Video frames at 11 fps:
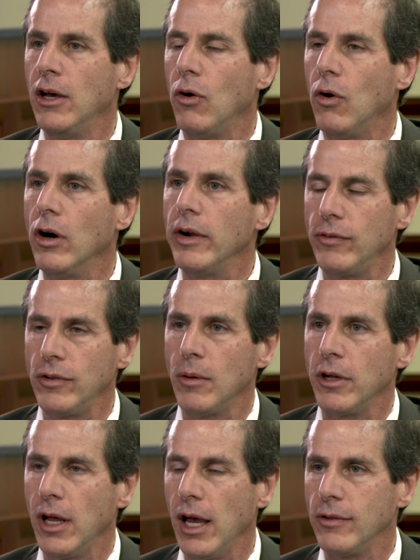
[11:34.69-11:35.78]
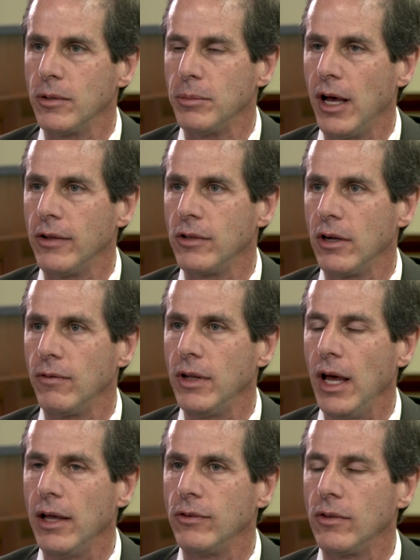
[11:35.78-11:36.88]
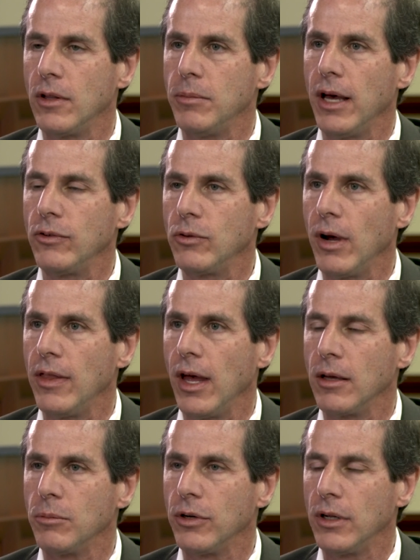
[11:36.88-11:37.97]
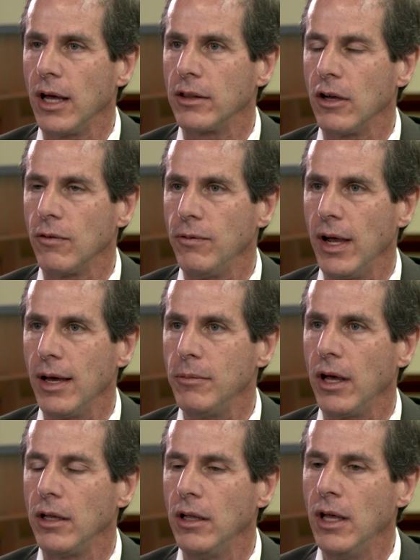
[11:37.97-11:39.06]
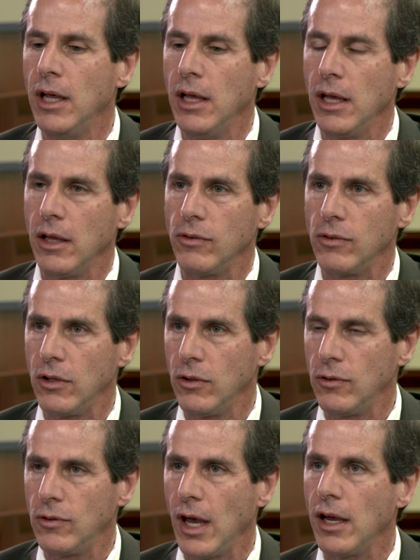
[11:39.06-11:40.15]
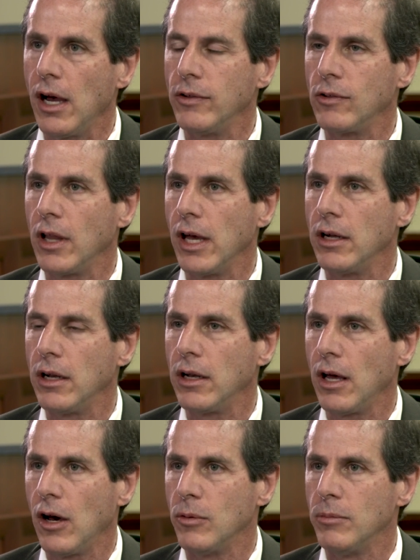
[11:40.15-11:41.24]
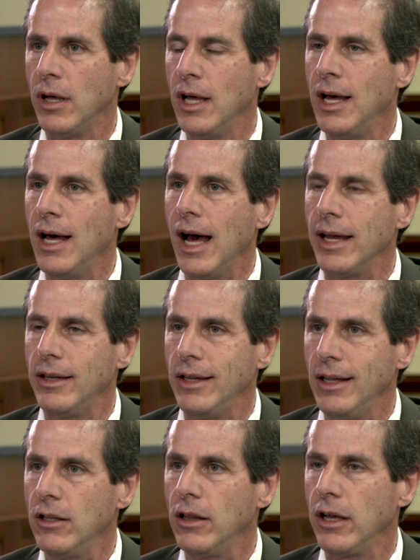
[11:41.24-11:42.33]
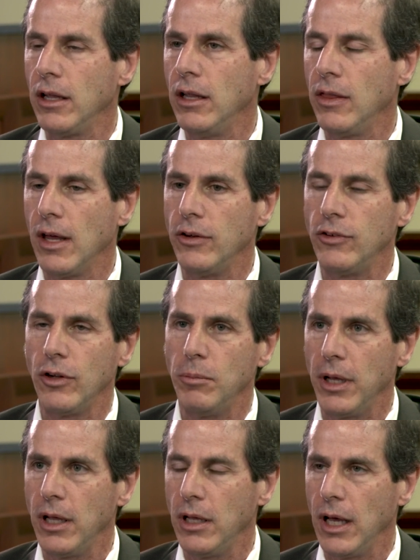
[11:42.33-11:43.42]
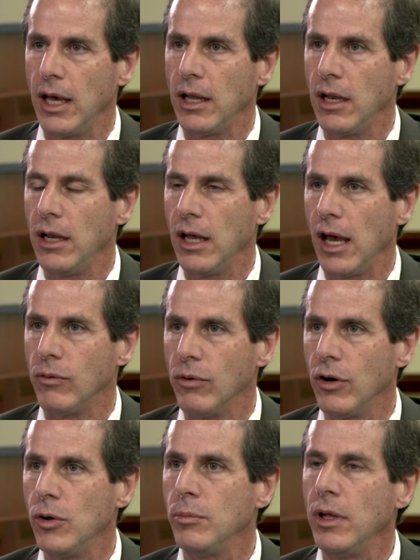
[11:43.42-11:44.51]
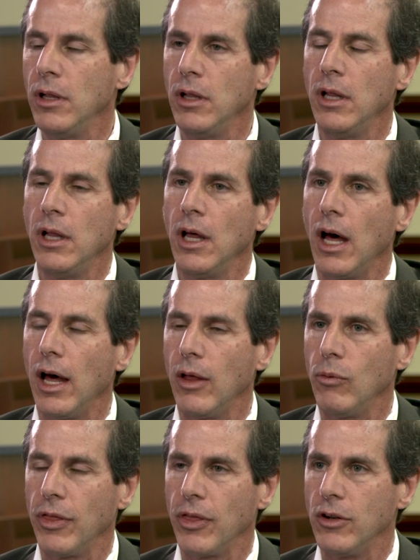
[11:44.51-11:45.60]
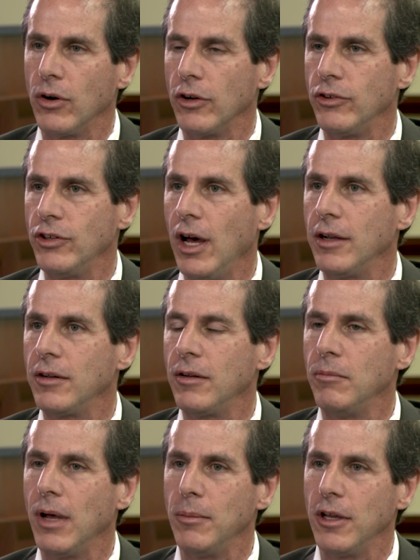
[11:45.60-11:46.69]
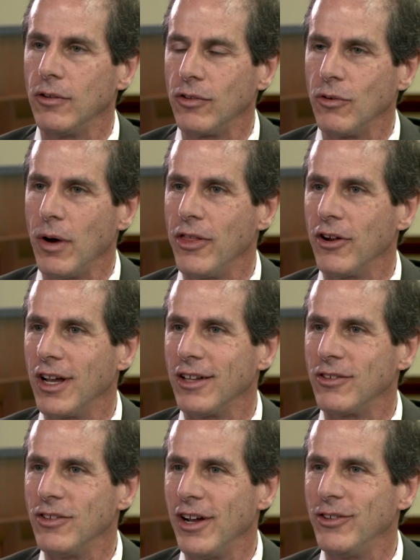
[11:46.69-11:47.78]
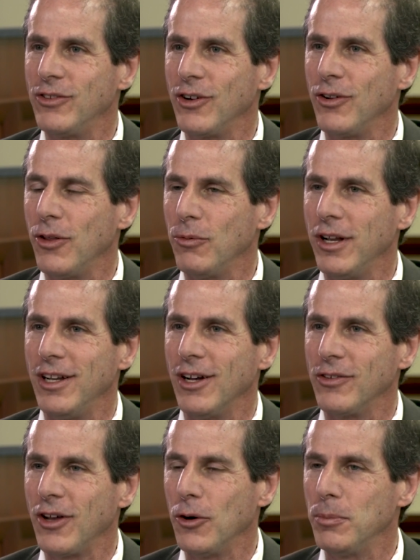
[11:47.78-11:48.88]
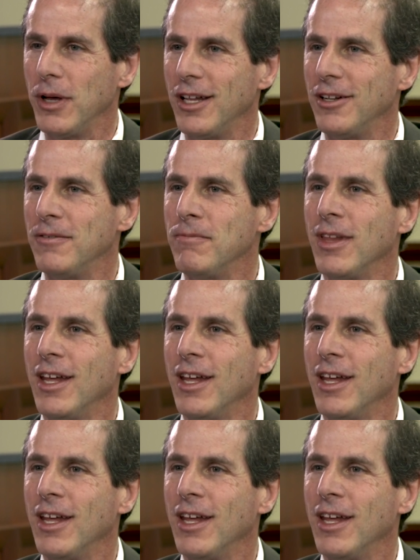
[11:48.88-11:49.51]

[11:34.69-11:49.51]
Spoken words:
or if someone has a positive test, the best way they can protect their family is to stay isolated at home. Ideally, they should be in a room with the door shut. Maybe as the weather gets nicer, the windows open.